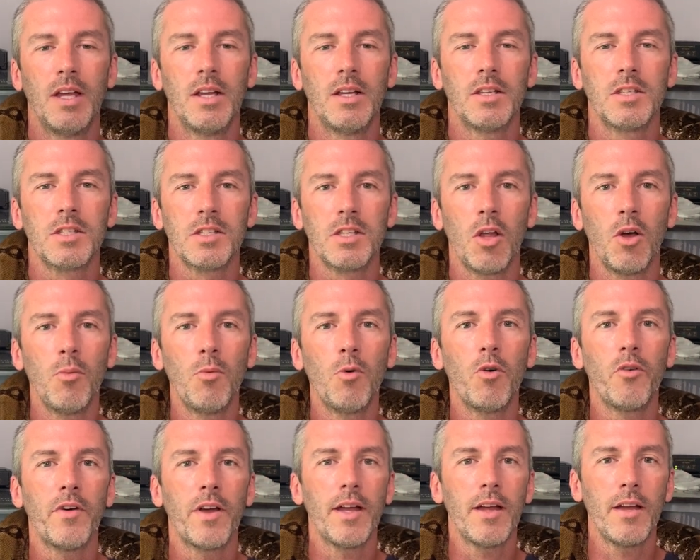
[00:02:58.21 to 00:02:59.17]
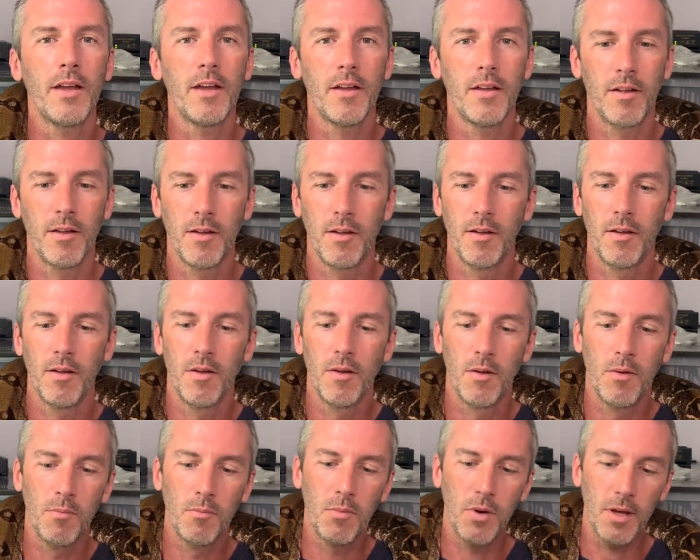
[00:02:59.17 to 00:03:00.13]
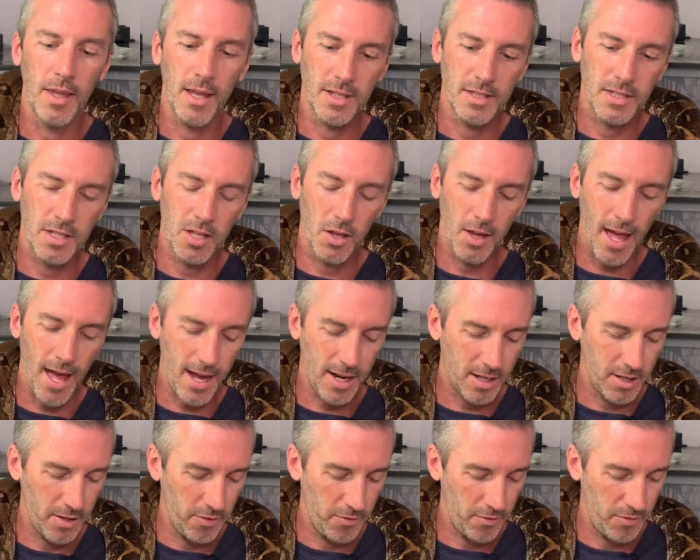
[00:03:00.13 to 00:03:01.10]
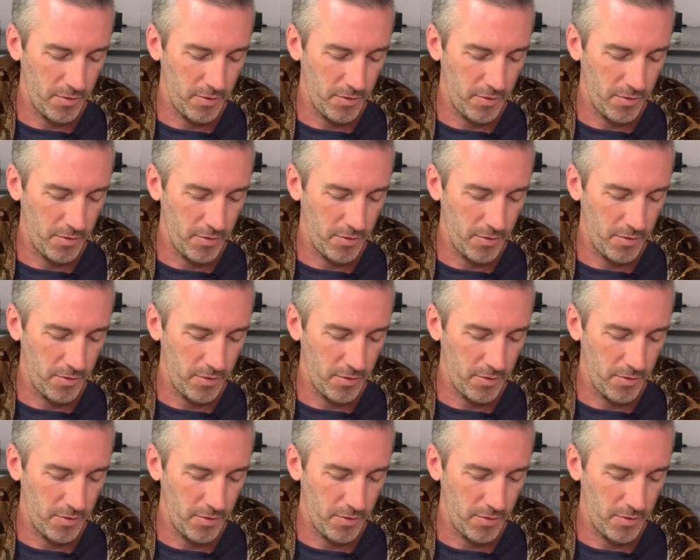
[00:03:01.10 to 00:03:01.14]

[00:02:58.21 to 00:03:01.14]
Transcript: slow moving, but yet still active.